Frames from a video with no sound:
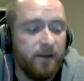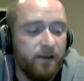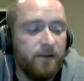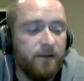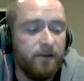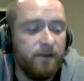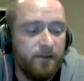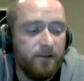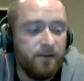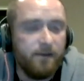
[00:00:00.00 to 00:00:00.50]

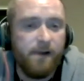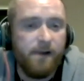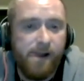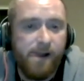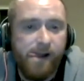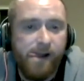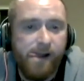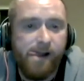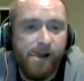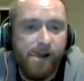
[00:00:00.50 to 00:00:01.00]
I
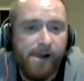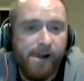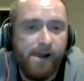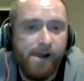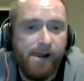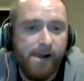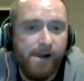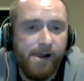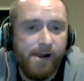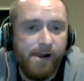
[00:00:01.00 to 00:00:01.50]
just need
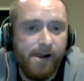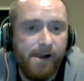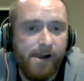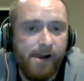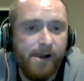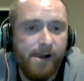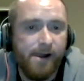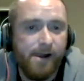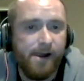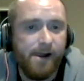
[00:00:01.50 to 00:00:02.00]
a
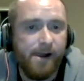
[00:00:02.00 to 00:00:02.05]
chance.